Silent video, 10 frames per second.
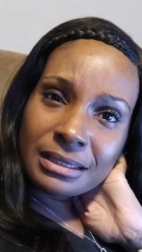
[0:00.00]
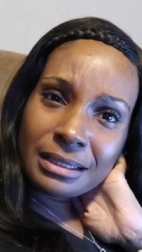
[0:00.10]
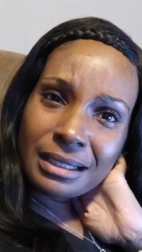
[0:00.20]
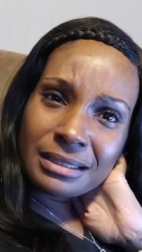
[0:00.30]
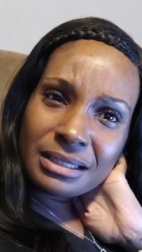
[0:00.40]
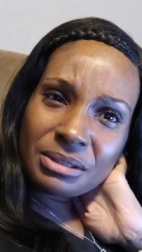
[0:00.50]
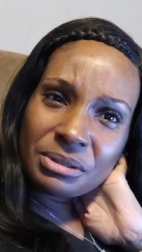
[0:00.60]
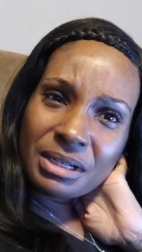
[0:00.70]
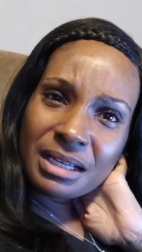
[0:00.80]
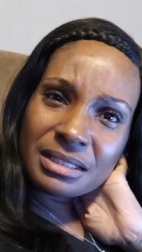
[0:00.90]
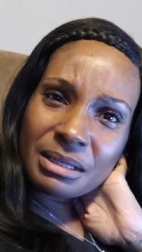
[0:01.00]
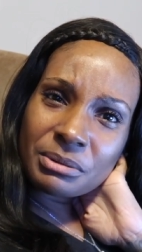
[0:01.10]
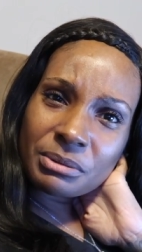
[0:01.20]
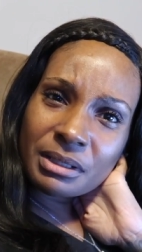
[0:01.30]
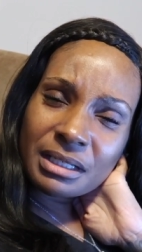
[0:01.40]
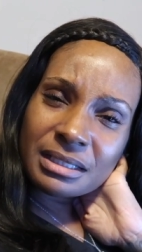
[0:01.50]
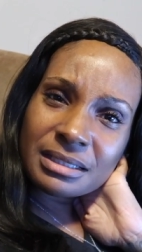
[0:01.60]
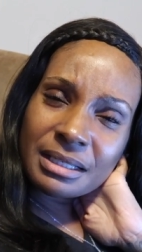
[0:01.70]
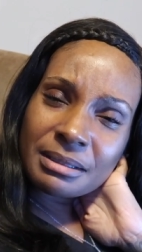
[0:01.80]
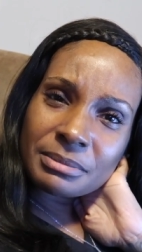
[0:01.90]
did I tell you guys I was working at
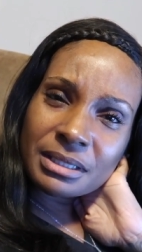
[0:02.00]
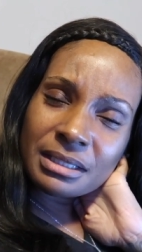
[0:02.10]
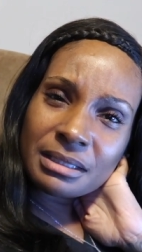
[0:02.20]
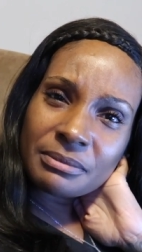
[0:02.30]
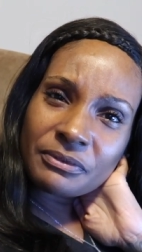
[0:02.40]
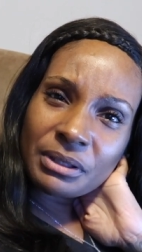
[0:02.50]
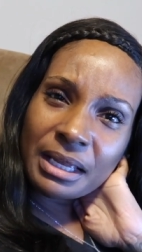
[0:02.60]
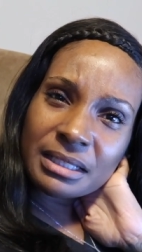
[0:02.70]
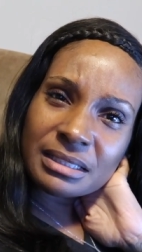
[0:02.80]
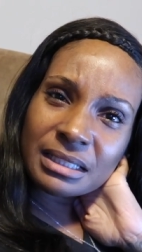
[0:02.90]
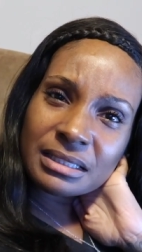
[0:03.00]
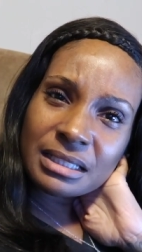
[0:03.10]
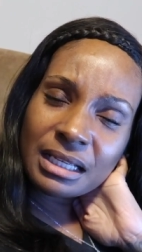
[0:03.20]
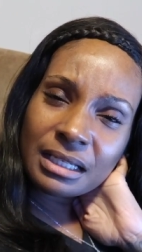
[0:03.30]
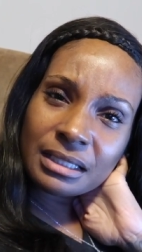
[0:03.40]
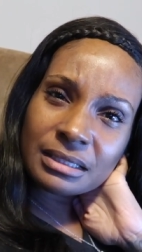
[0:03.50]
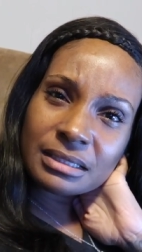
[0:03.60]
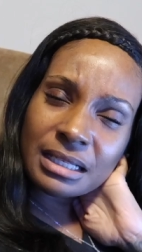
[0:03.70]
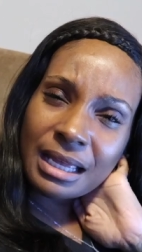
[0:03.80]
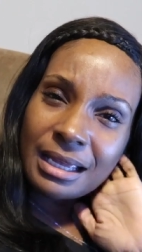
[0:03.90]
Sam's Club for like six days?
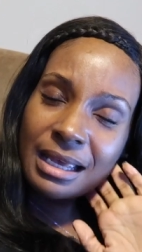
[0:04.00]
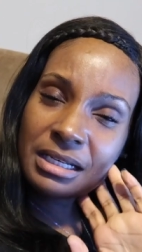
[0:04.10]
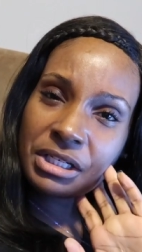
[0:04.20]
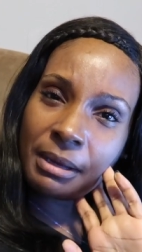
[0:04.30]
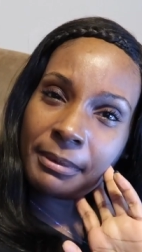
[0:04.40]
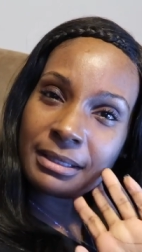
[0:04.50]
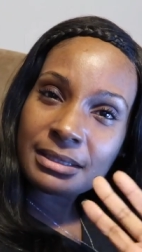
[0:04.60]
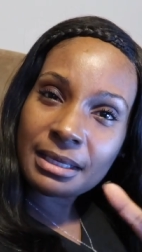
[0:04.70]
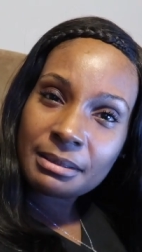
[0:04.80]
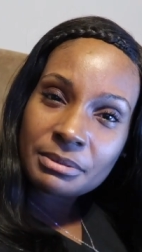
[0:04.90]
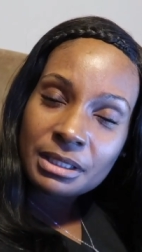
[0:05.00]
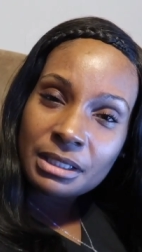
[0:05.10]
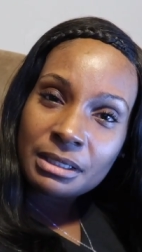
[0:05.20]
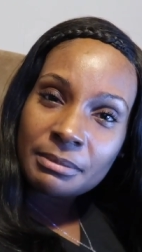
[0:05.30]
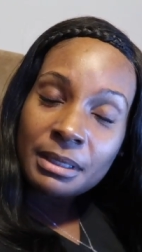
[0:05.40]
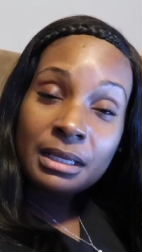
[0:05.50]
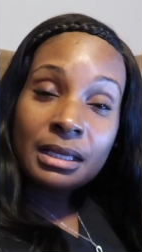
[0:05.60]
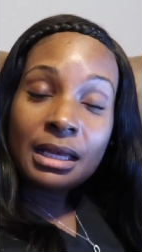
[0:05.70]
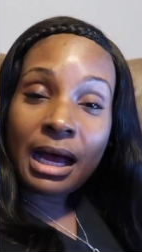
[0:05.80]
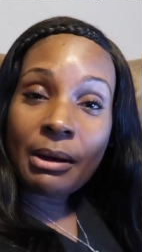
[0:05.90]
I had got a job at Sam's Club.
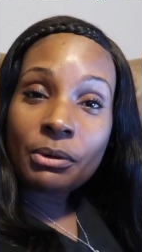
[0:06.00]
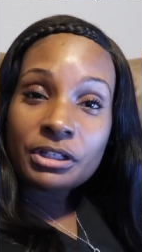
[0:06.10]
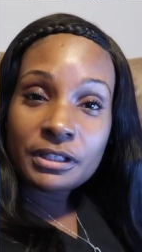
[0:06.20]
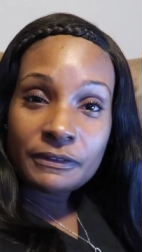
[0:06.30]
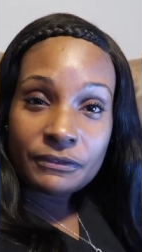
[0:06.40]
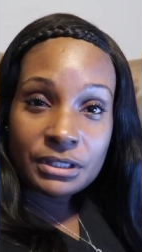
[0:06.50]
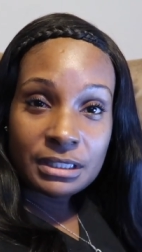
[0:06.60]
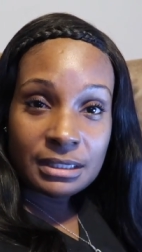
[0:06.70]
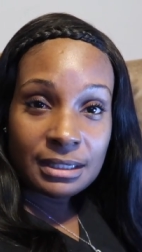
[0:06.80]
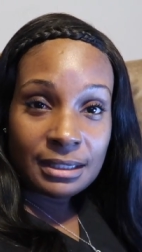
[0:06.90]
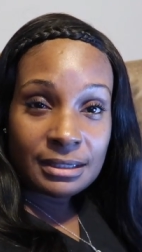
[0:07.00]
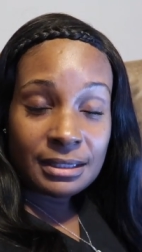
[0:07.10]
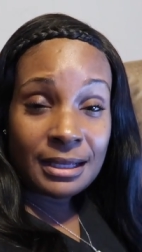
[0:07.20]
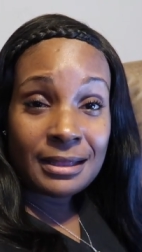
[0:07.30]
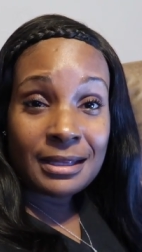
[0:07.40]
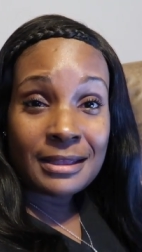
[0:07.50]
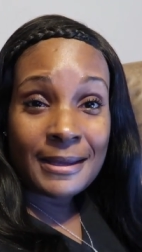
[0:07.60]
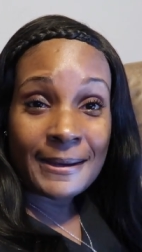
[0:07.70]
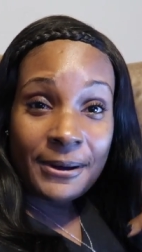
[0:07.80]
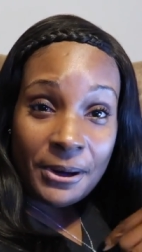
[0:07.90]
I worked there for six days and then
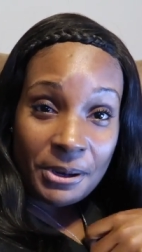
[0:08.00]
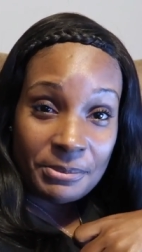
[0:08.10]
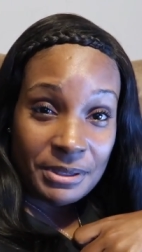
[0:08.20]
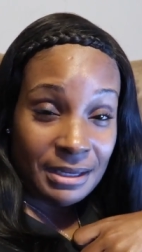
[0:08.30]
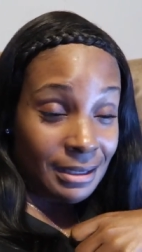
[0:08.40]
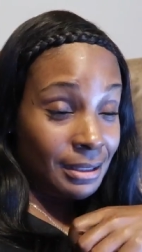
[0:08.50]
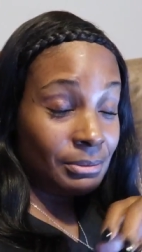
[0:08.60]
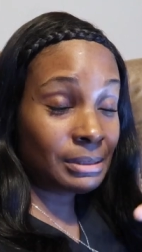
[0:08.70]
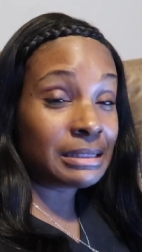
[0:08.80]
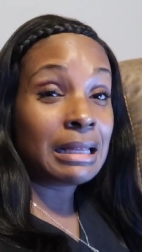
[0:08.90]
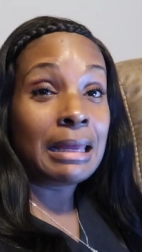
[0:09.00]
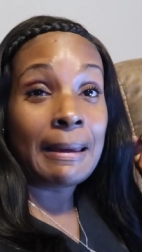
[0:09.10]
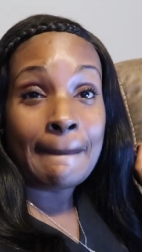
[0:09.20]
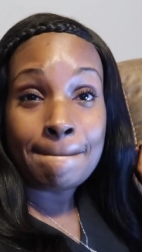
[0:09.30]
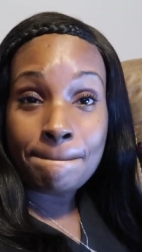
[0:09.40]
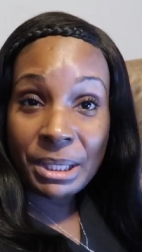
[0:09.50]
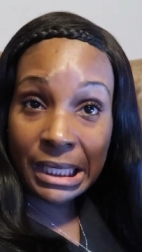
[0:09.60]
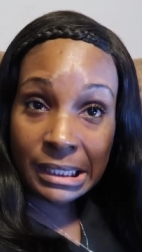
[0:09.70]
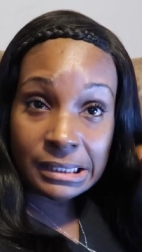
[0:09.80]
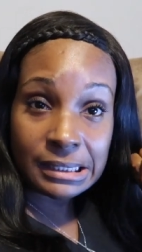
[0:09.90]
they called me and I was like,
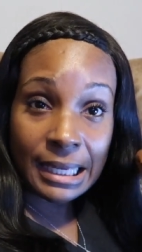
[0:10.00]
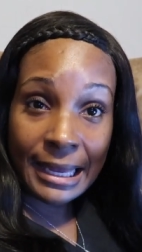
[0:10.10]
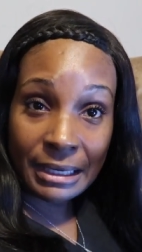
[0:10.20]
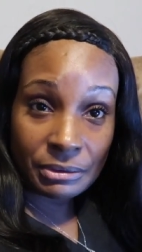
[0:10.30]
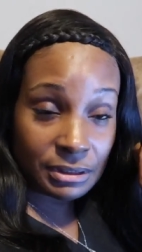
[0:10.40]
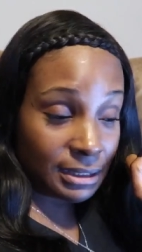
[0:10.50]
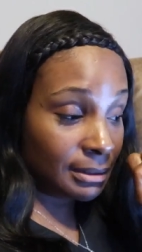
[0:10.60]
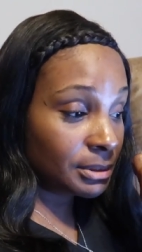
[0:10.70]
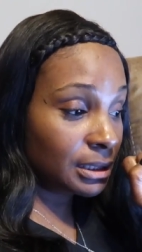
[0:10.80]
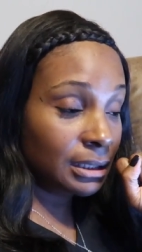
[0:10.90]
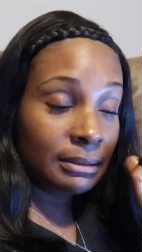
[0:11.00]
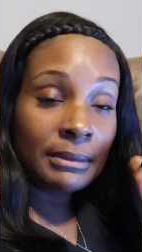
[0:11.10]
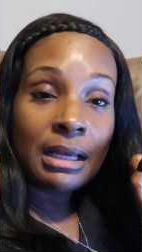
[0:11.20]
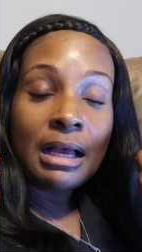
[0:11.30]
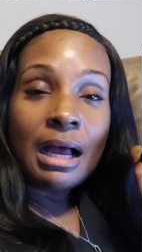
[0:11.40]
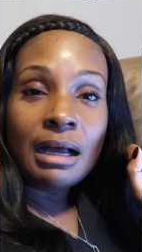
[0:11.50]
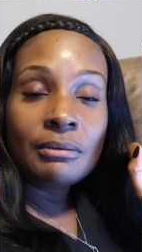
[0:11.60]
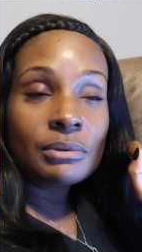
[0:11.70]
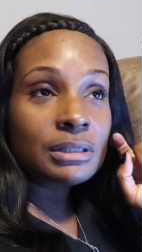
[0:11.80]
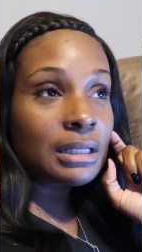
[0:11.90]
peace out Sam's Club. I
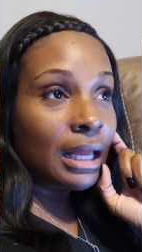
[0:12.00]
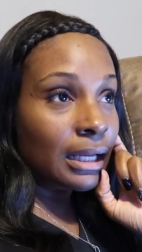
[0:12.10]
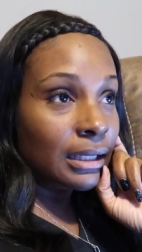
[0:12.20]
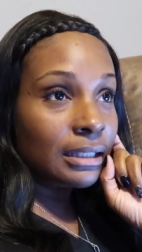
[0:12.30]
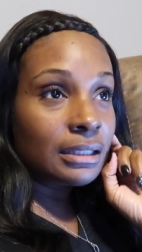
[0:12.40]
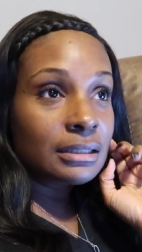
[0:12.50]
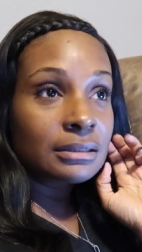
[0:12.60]
was like,